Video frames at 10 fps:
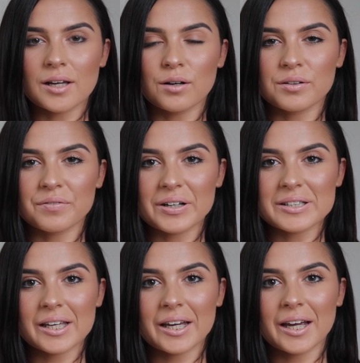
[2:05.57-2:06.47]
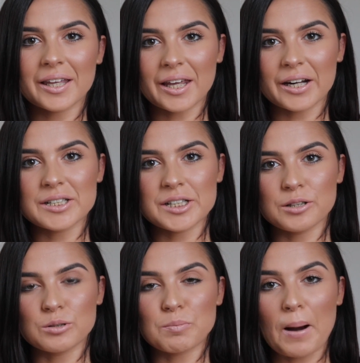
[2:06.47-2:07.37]
So the first thing that I
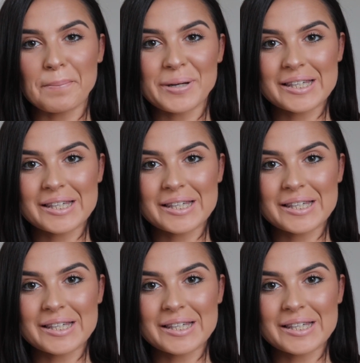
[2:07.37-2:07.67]
do to prep my